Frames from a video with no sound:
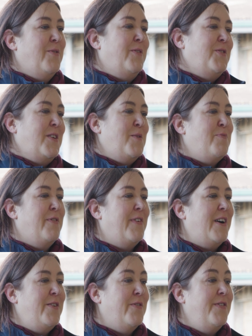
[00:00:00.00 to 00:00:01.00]
also the
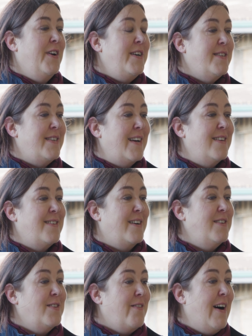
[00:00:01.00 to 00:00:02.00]
provider of nice things
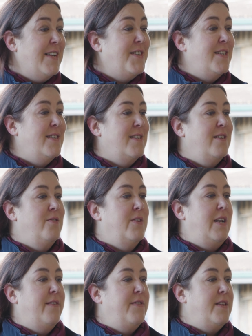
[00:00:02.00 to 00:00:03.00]
like scratches and all
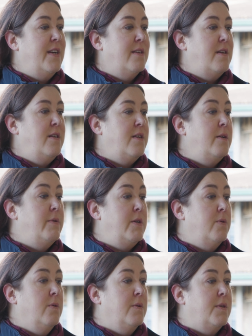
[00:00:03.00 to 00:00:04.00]
the lovely things that you do with
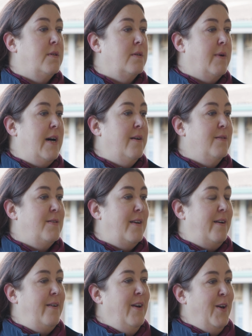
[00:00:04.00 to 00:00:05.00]
your horses as well.
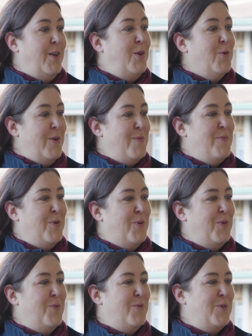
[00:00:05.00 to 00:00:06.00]
So you're an
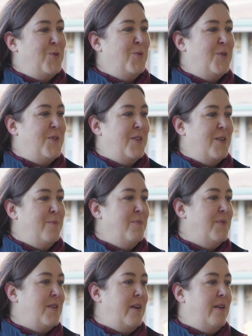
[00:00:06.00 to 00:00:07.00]
important resource to them.
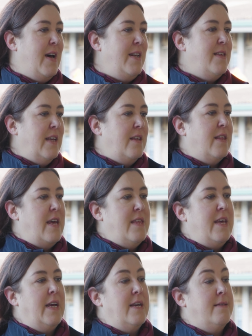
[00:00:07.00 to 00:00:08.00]
So anything that they
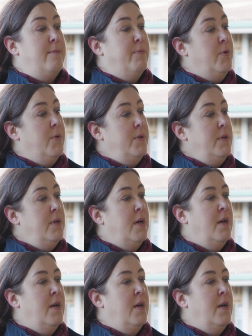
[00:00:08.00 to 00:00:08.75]
think is important,